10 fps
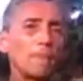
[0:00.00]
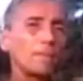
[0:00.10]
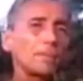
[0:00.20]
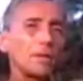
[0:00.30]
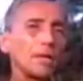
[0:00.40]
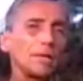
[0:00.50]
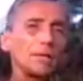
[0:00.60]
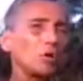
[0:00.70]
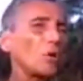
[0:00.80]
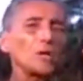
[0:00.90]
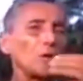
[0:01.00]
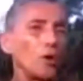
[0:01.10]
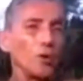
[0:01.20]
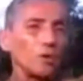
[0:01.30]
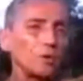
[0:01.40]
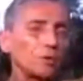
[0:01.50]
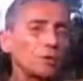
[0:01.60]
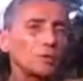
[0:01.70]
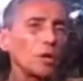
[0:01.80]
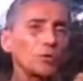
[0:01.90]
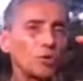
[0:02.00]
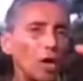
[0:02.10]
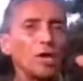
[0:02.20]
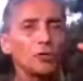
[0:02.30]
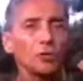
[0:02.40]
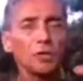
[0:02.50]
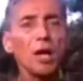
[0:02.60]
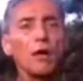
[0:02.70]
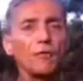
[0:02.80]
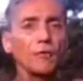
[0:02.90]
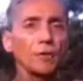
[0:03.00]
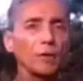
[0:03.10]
Okay? You already know this, so change yourself.